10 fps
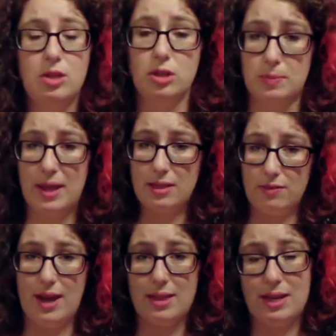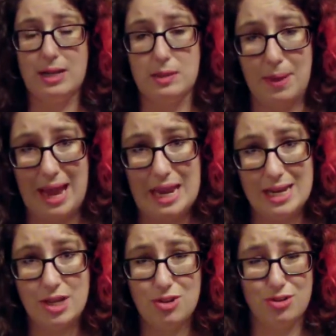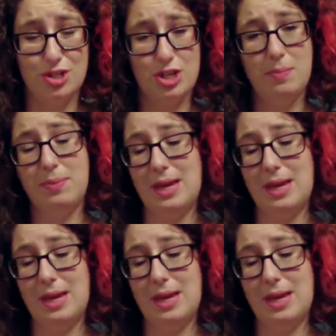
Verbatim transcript: despite the fact that it is a paid internship,